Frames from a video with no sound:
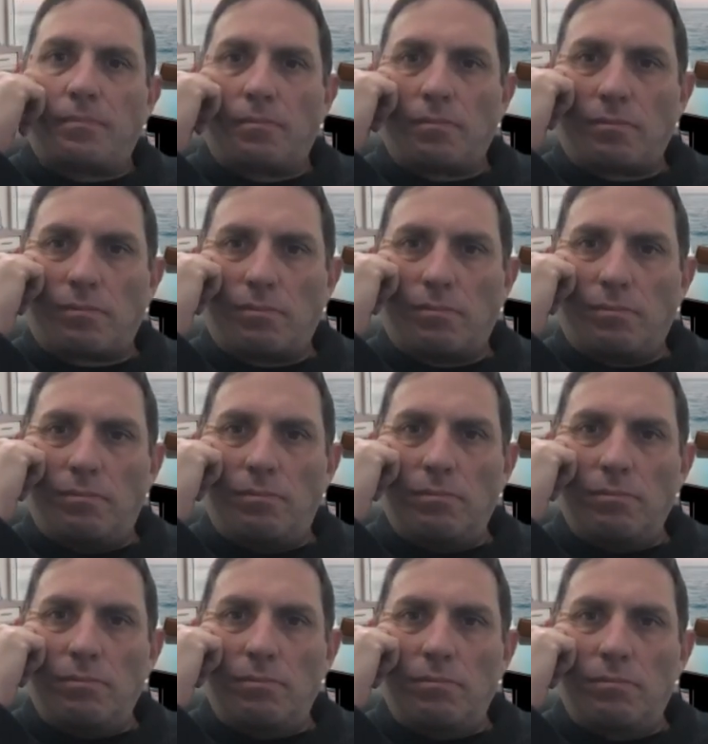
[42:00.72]

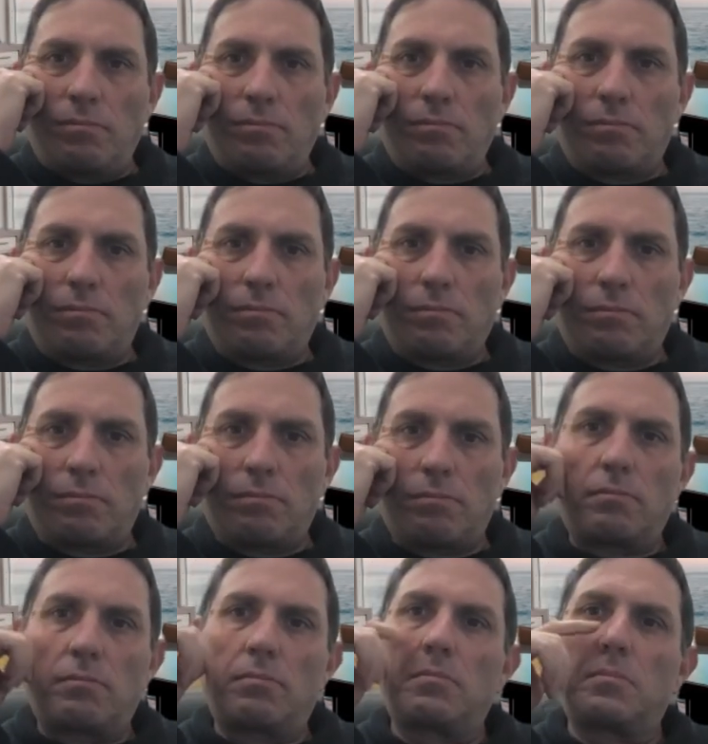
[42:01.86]

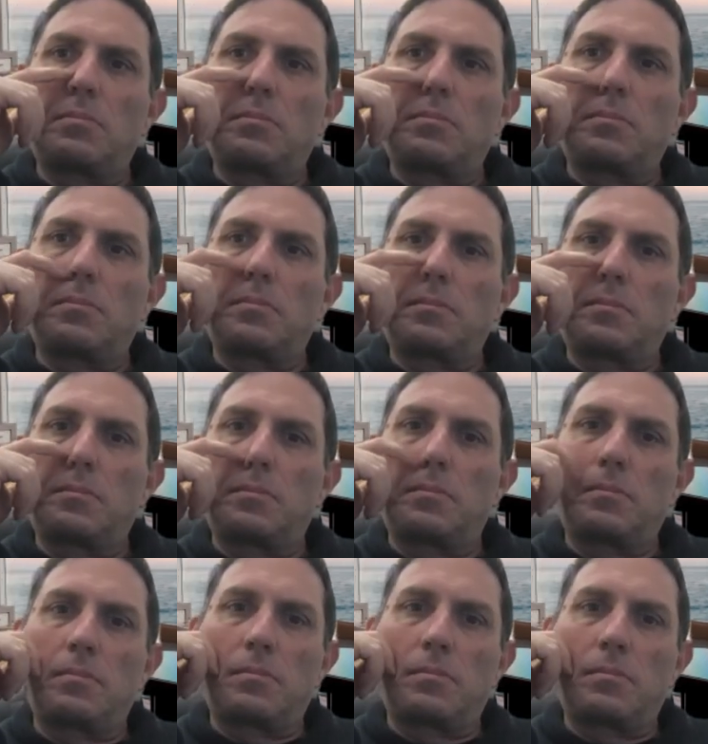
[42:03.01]
This person isn't speaking.